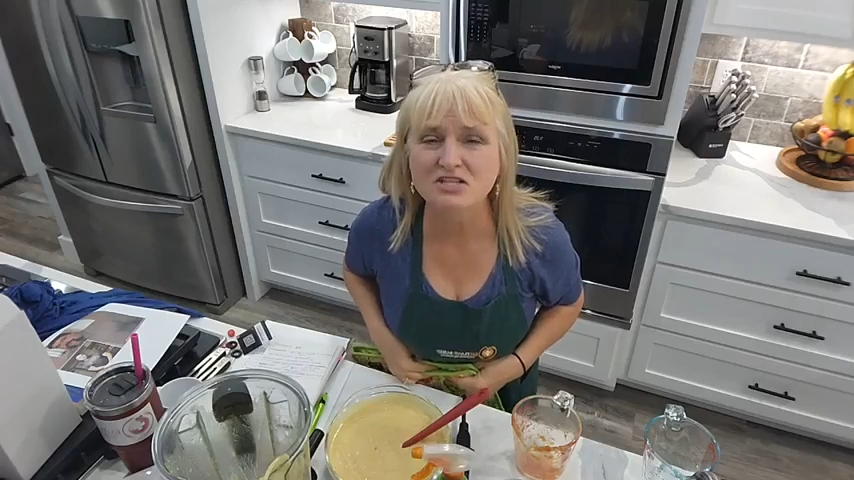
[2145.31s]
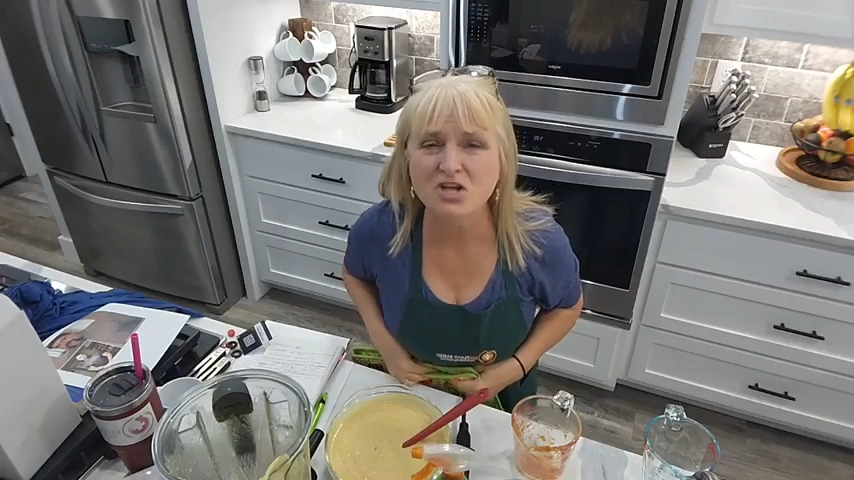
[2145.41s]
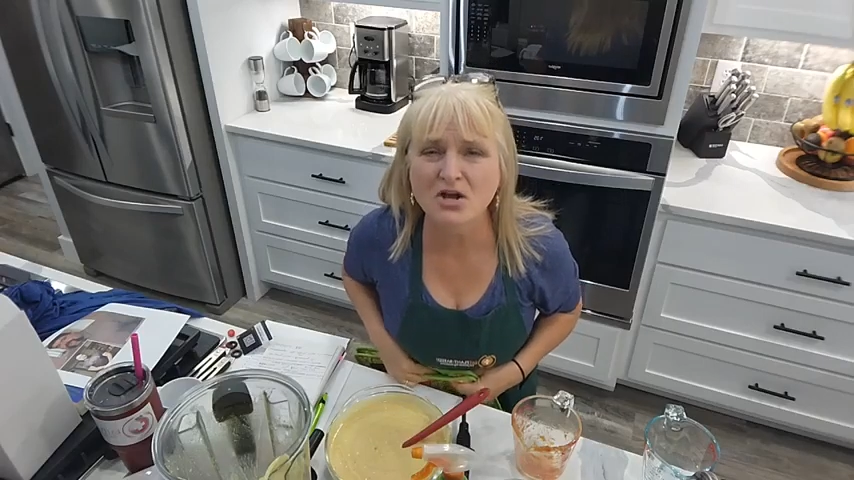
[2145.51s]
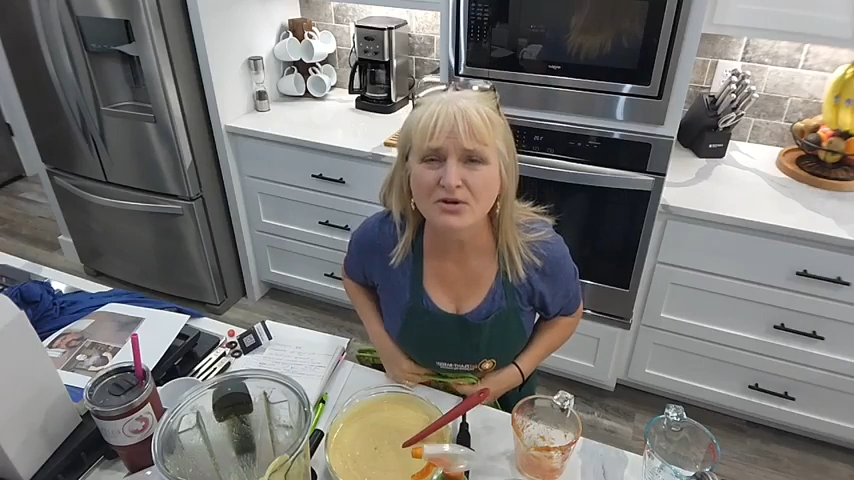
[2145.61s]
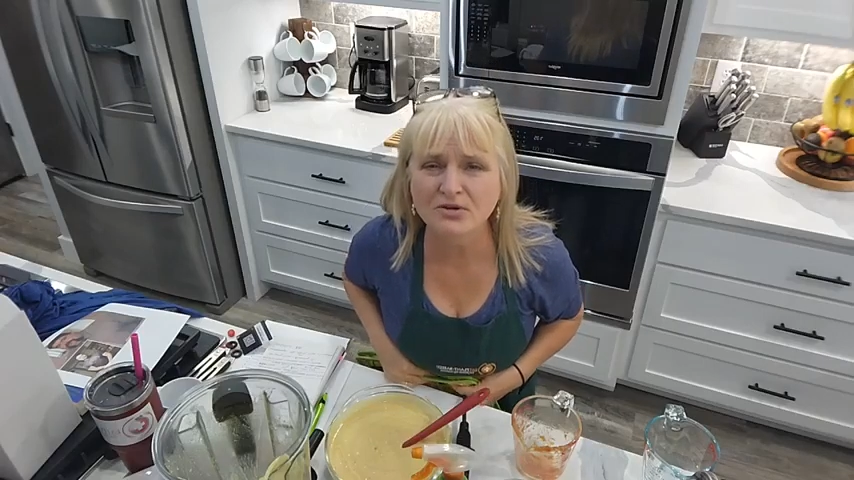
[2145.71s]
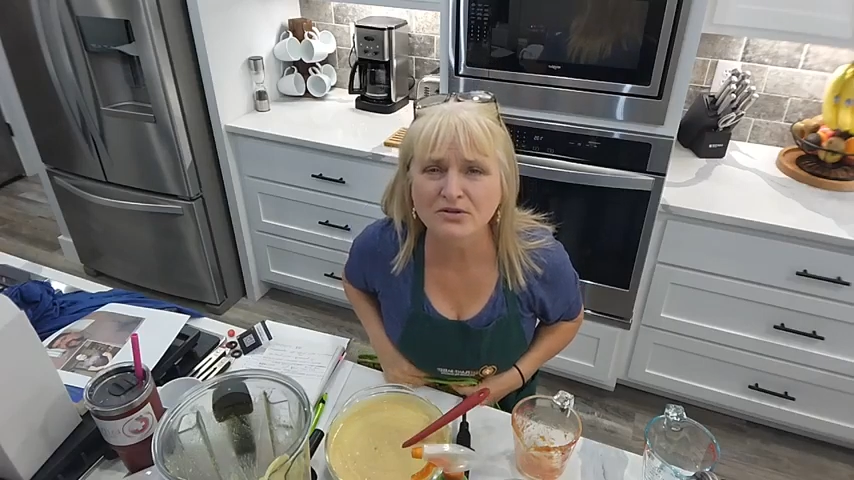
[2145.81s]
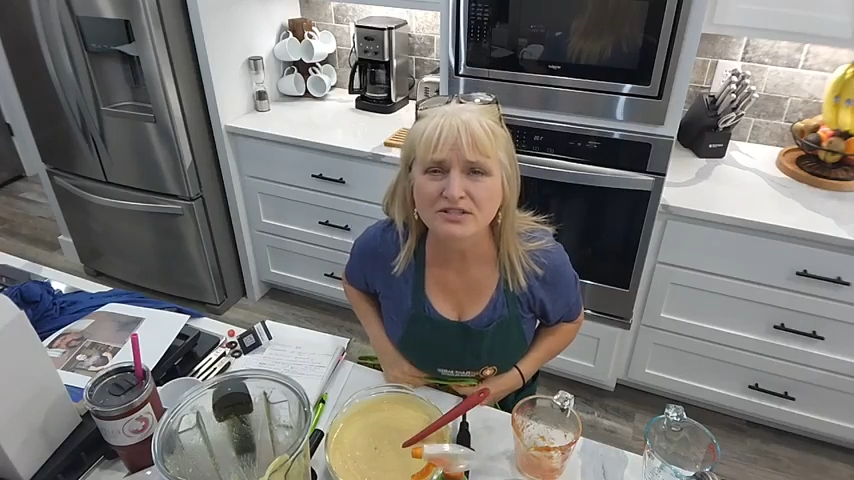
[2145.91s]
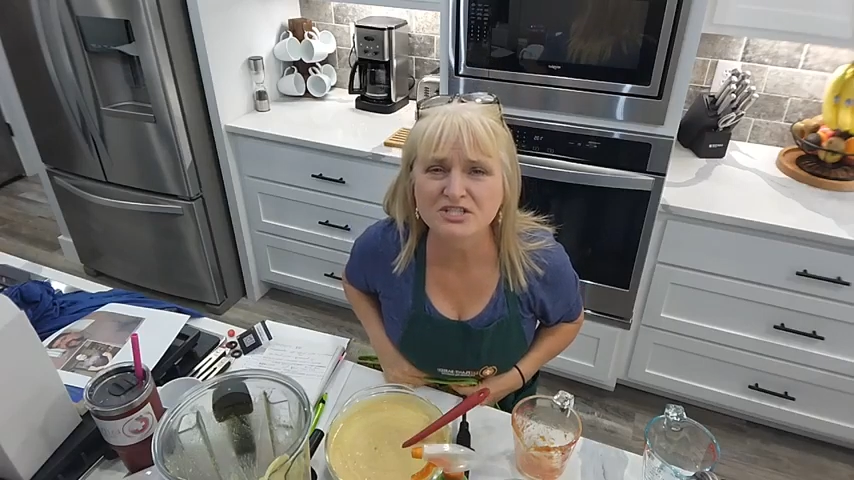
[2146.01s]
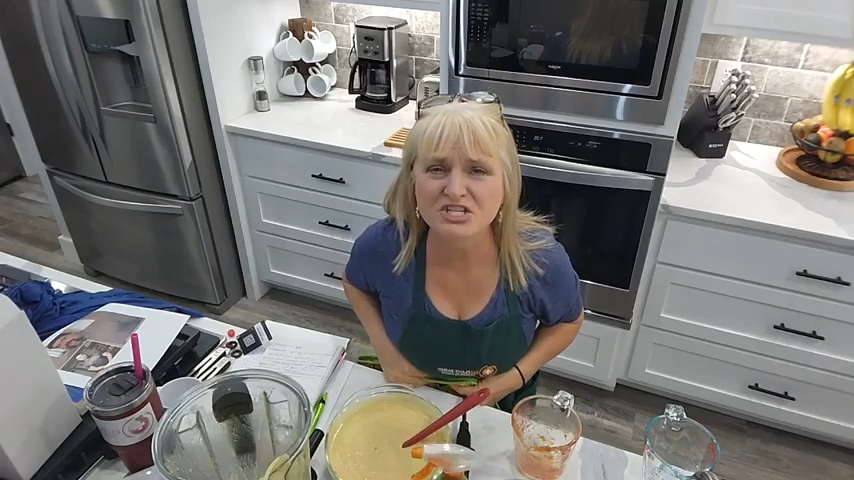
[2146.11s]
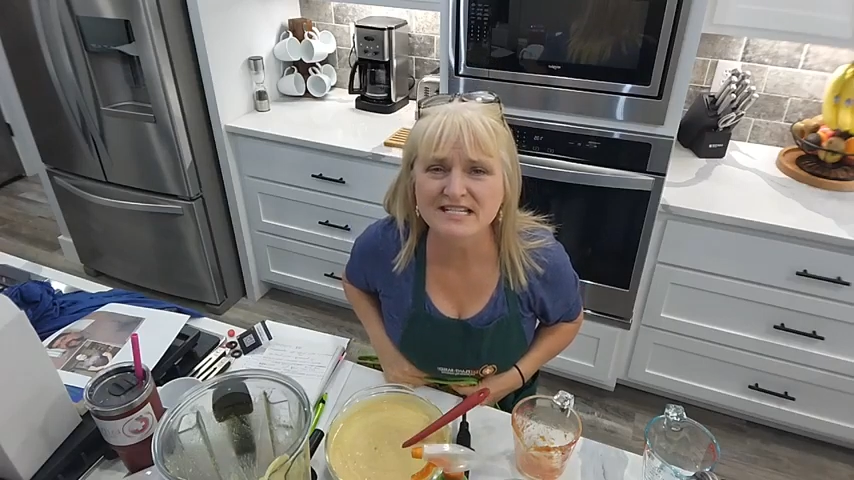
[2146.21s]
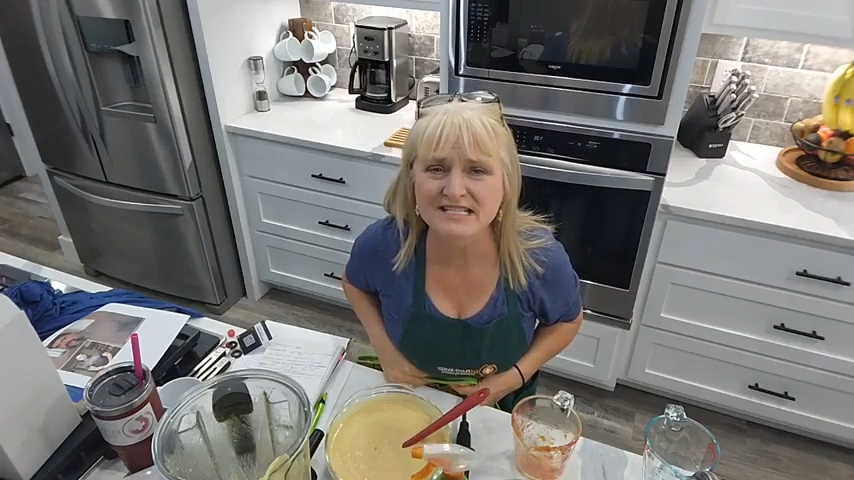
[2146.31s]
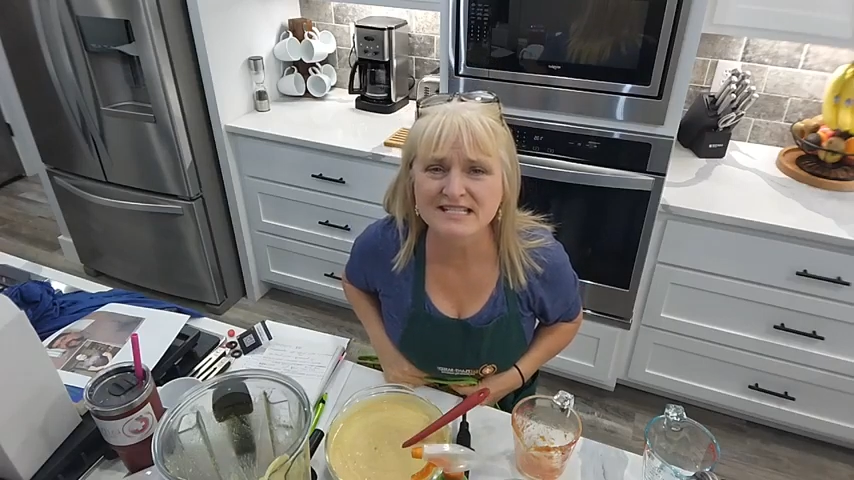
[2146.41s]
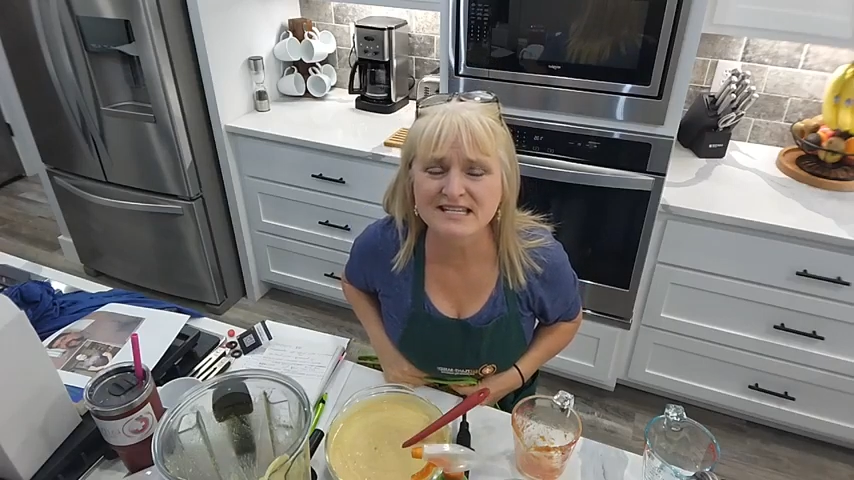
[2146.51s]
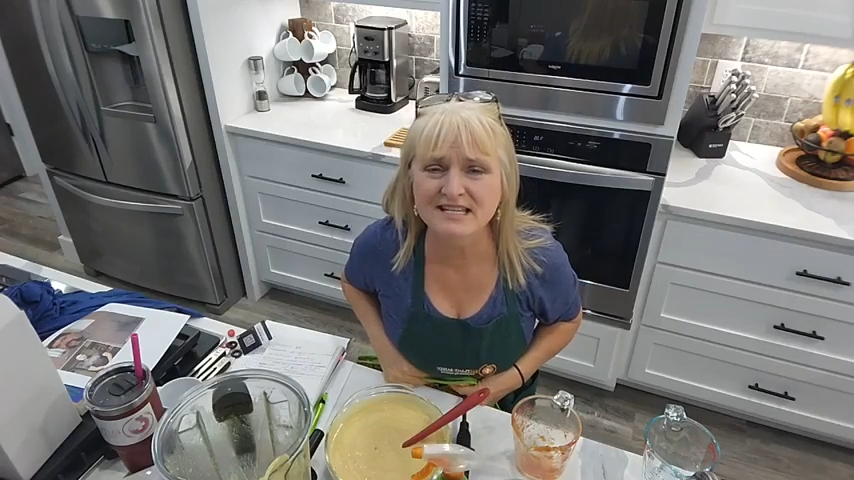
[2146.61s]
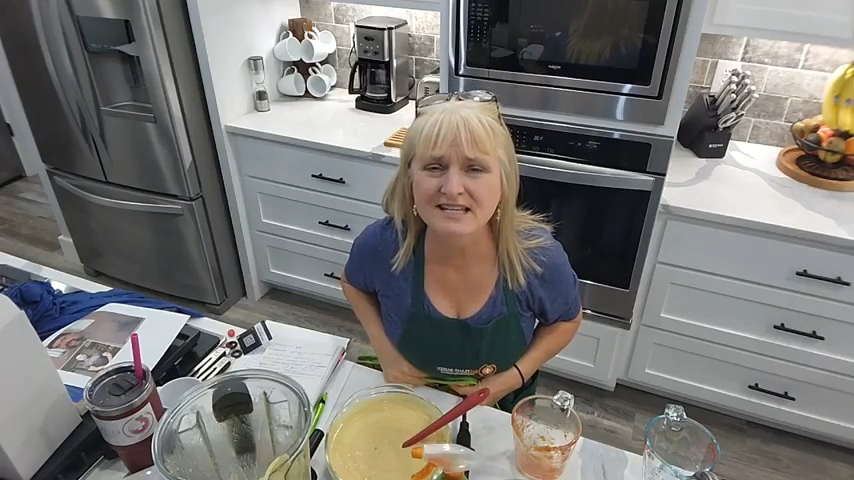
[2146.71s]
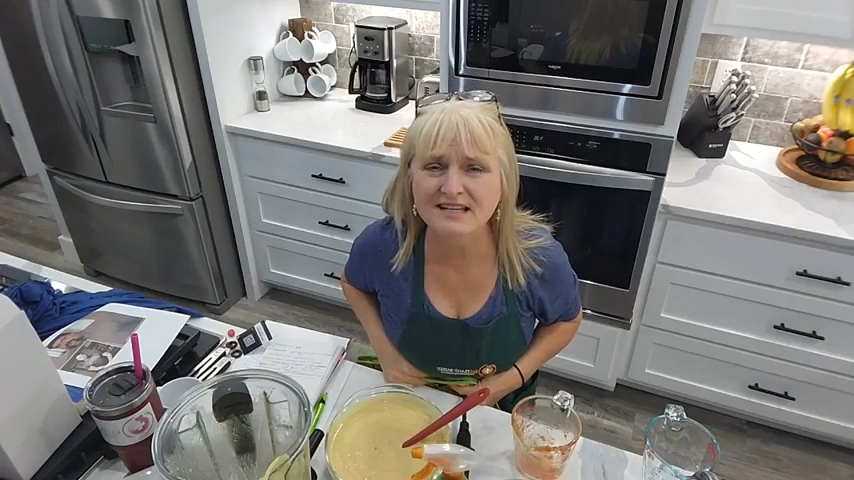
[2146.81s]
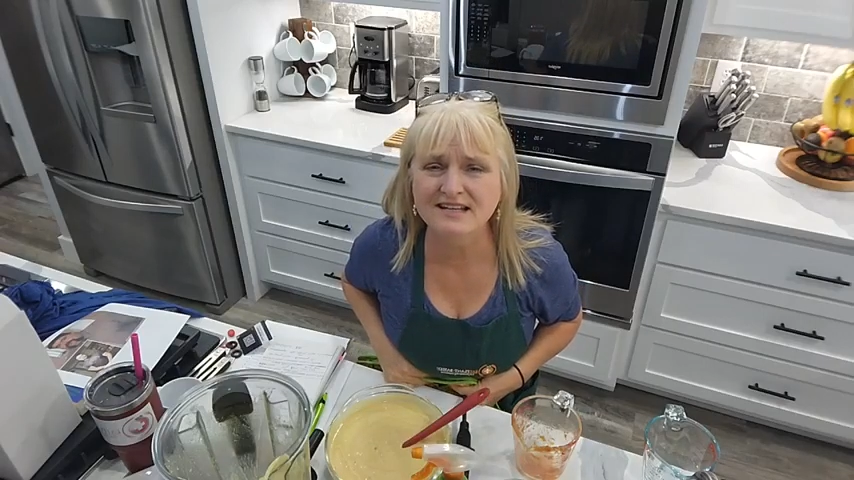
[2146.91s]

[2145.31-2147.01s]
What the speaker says: Donald Jensen?